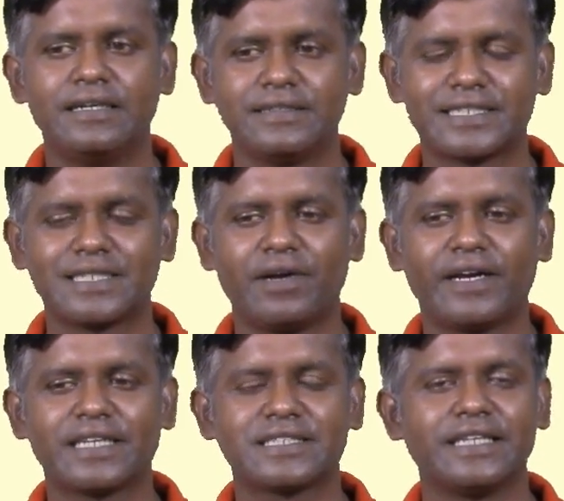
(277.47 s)

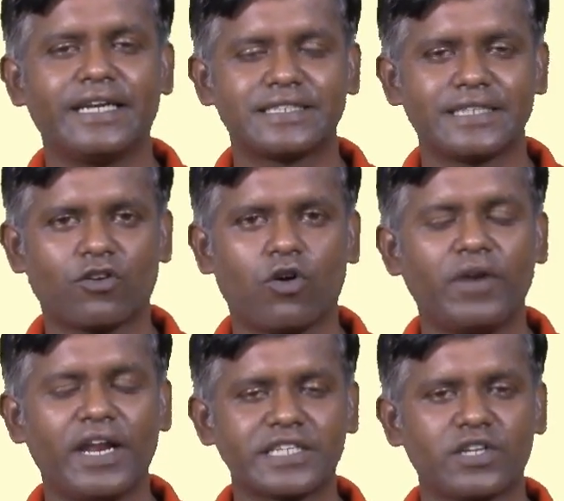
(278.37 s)
Systematics, it is the
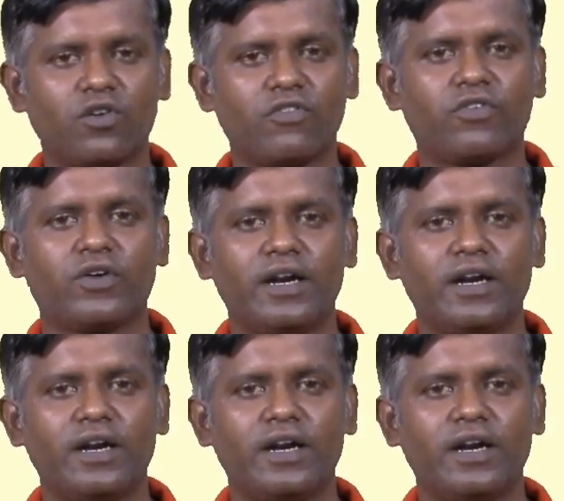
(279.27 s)
combination of